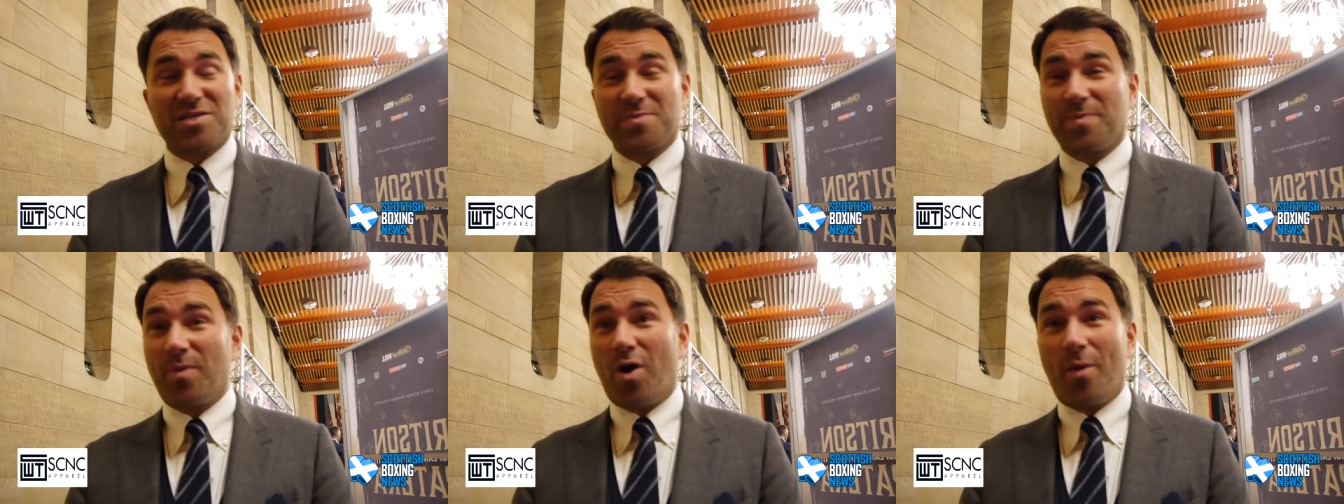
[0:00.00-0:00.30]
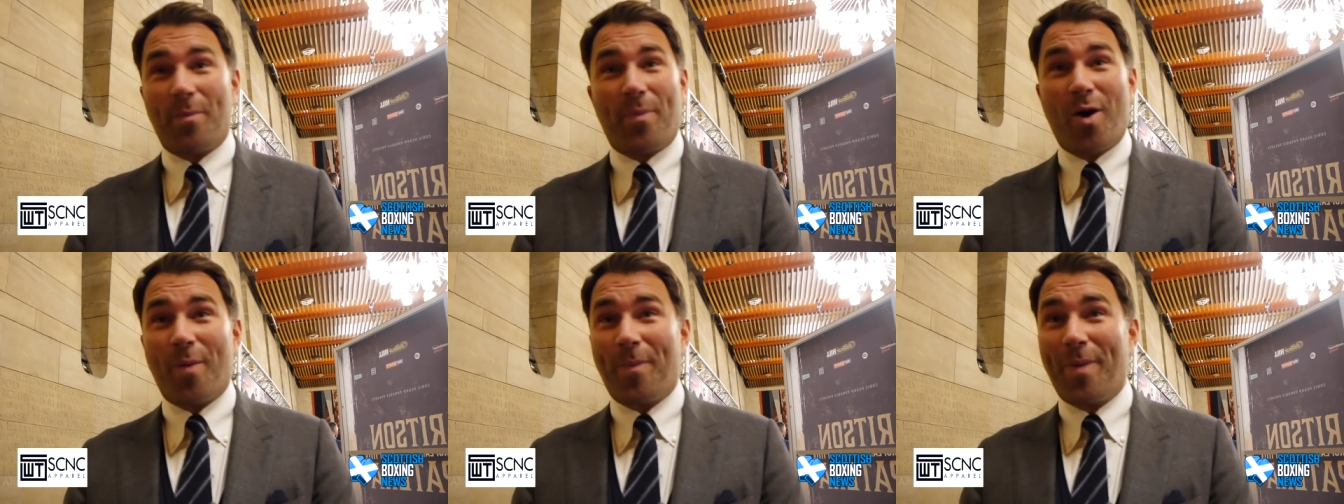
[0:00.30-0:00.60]
a spot
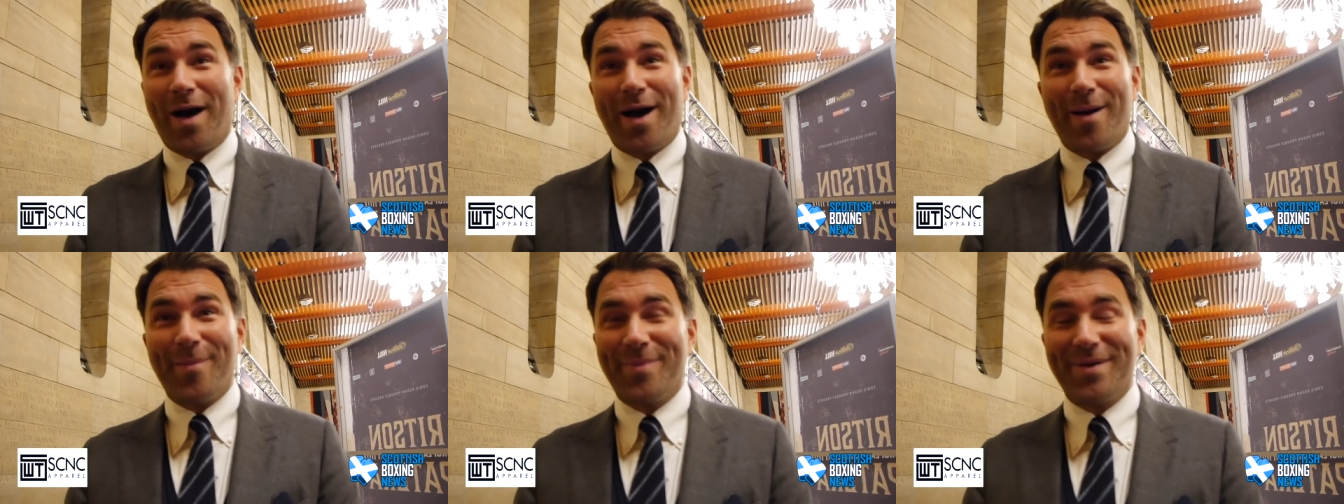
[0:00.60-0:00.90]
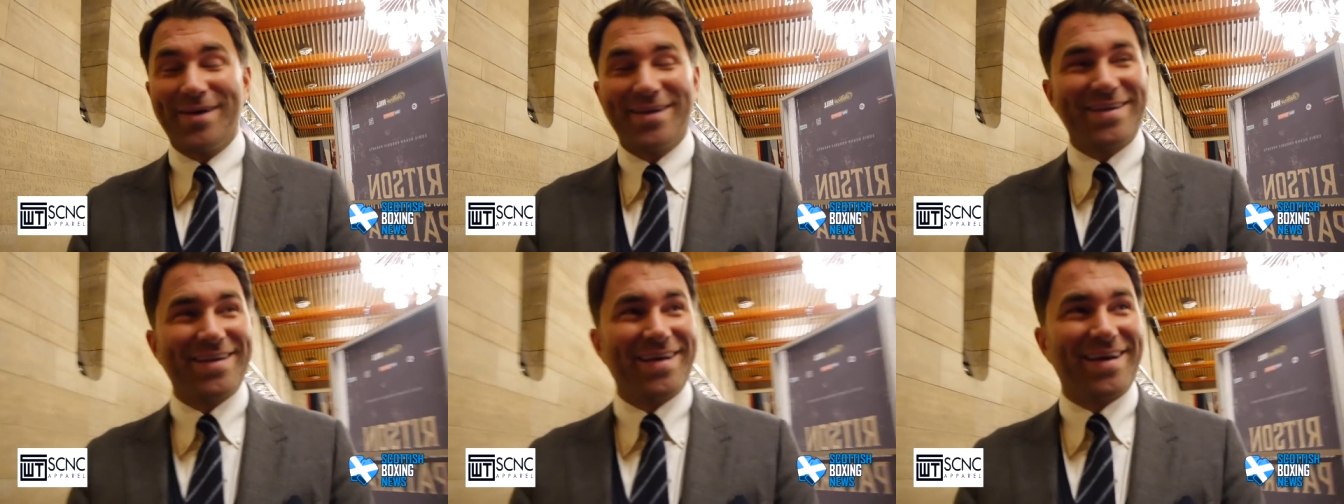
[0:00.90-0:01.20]
yeah. pop up,
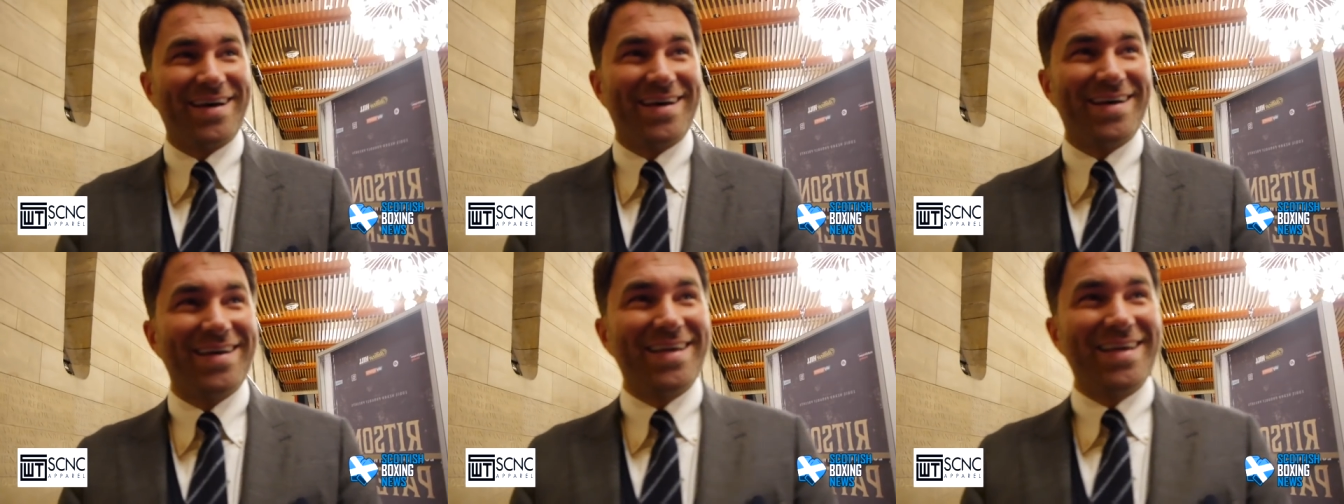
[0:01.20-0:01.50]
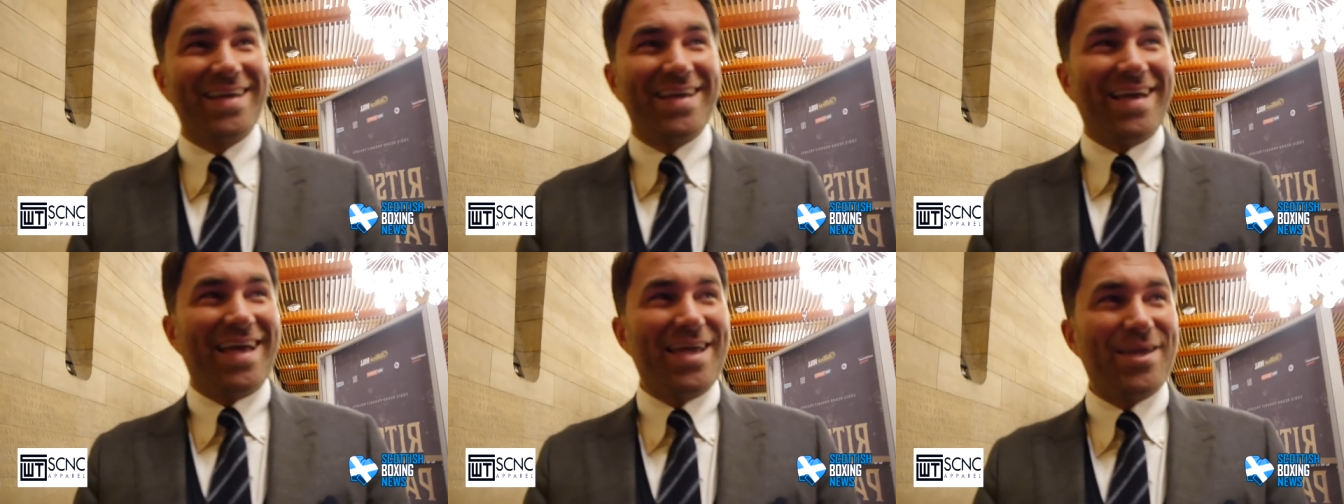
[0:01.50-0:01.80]
and uh,
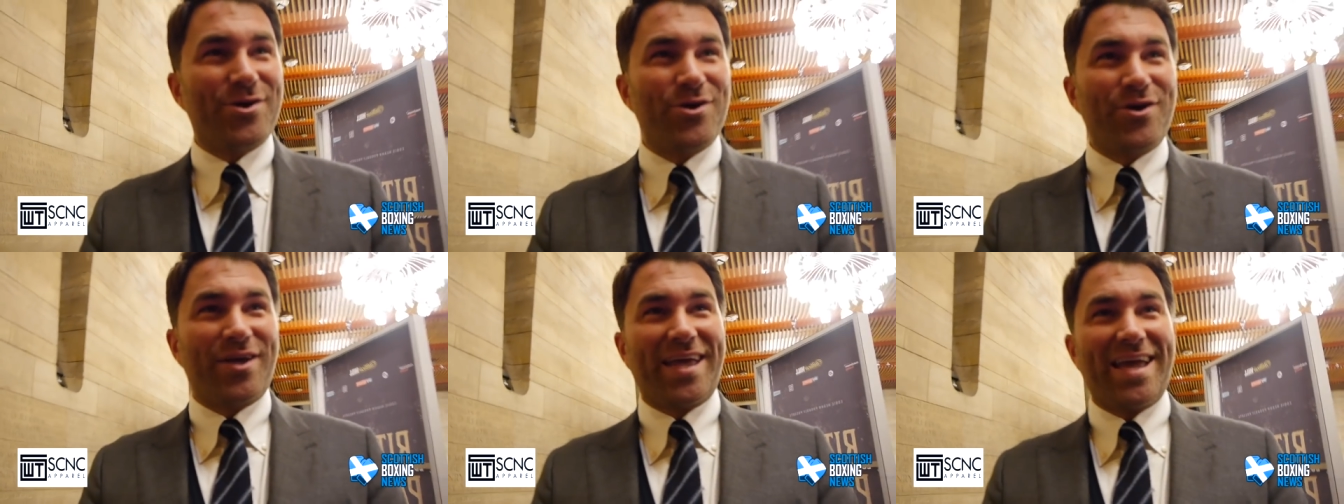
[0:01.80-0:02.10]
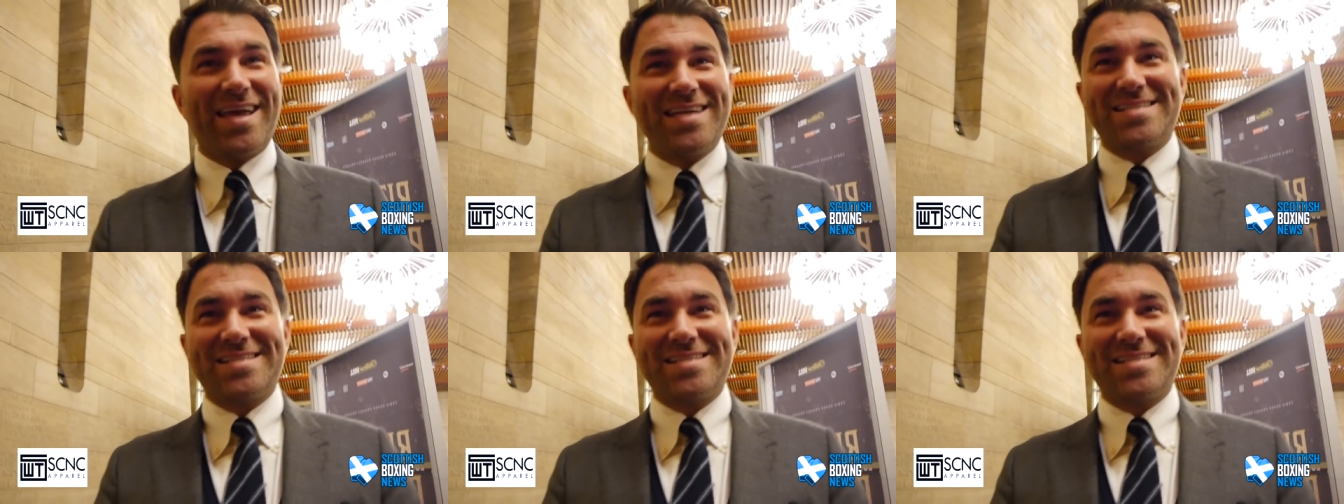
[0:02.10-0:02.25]
he couldn't get